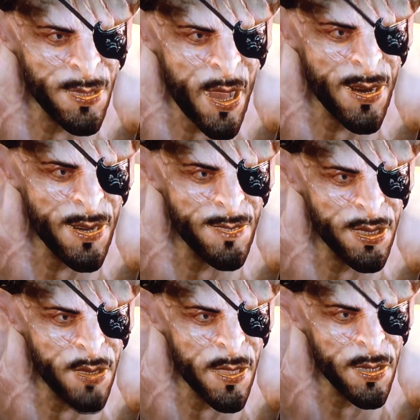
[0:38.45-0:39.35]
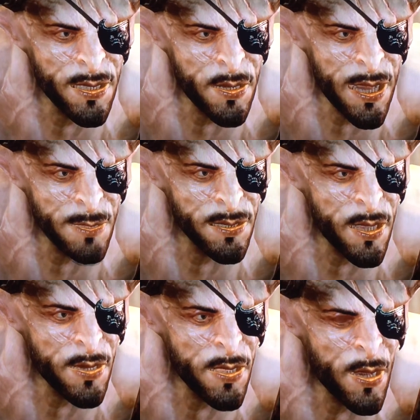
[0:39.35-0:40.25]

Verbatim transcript: We all give each other nicknames under the